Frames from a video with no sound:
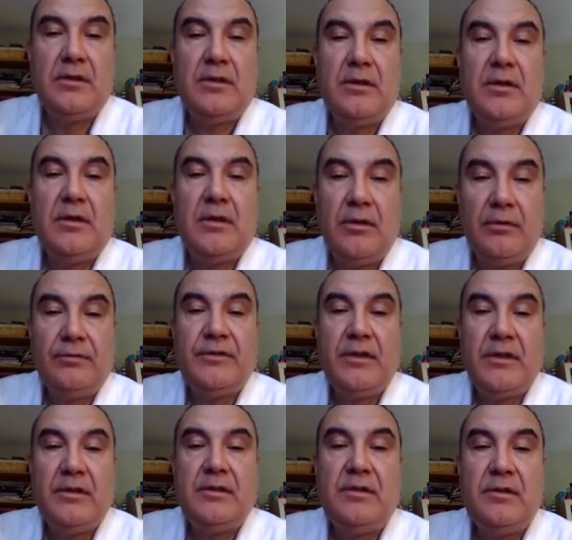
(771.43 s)
uh, of
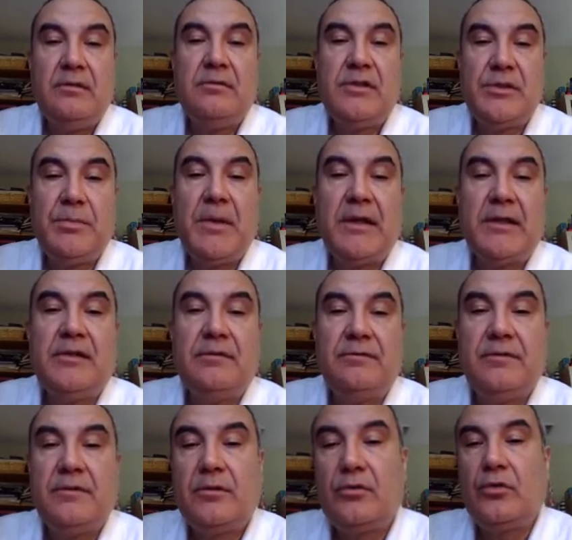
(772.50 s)
their
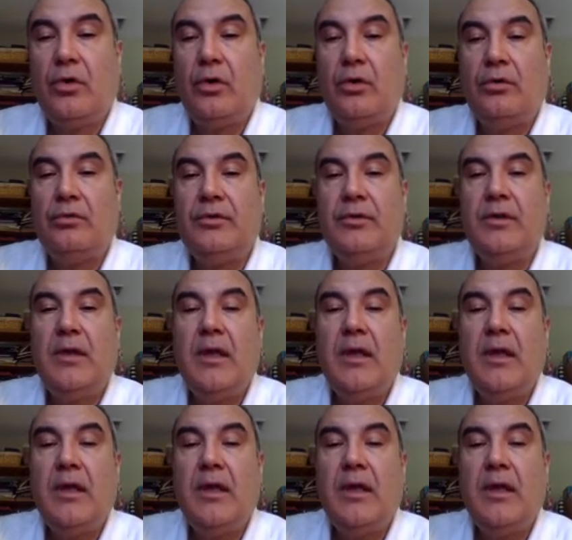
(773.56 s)
respective code.